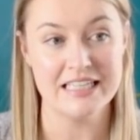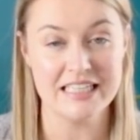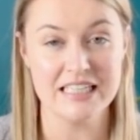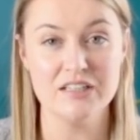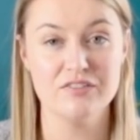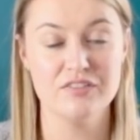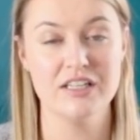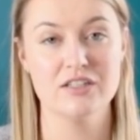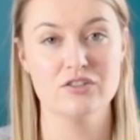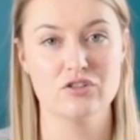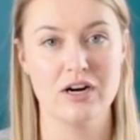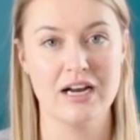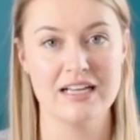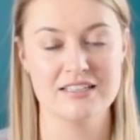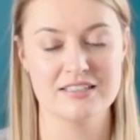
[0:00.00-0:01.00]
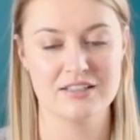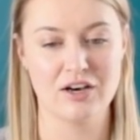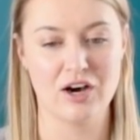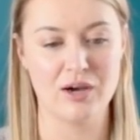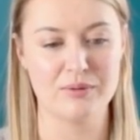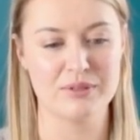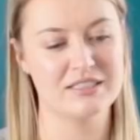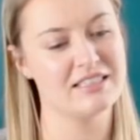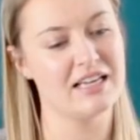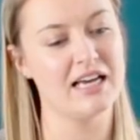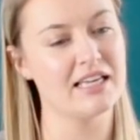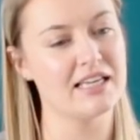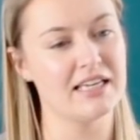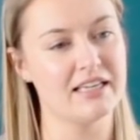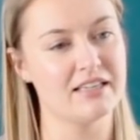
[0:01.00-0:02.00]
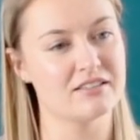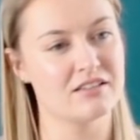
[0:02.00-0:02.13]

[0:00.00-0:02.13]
evening dress that I would say